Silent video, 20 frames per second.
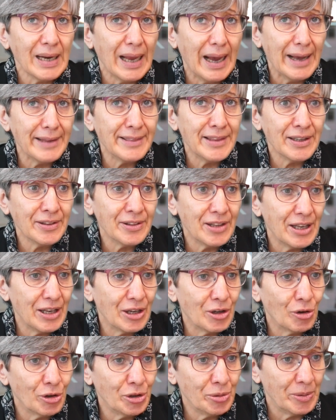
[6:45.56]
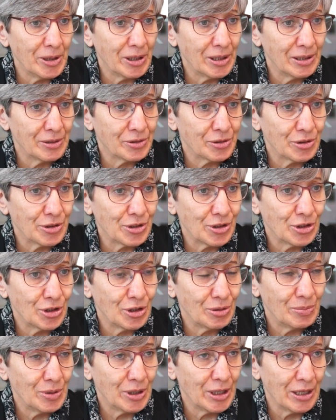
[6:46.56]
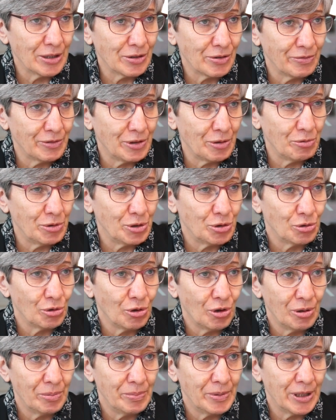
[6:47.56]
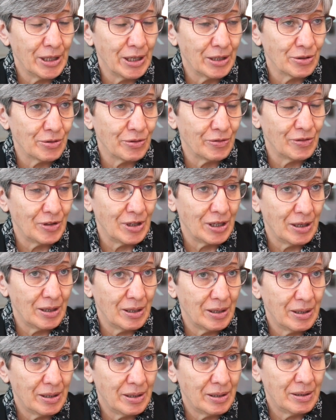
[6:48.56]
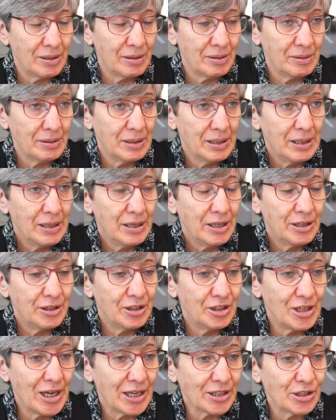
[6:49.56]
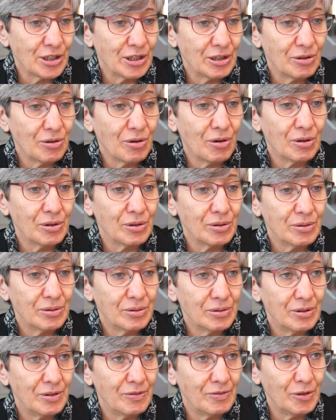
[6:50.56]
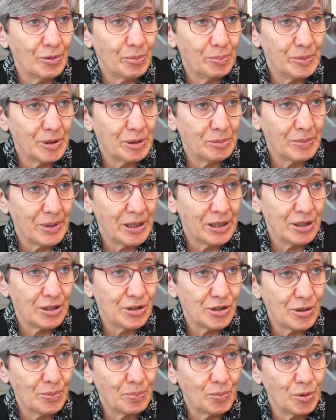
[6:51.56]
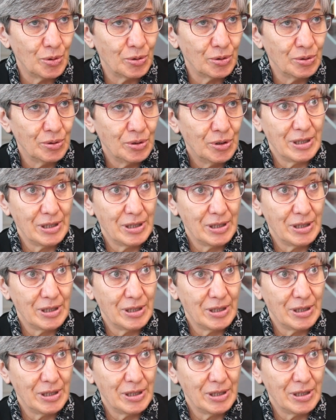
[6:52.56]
I think the economical transition, because of the withdrawal, because of the reduction on development money and support.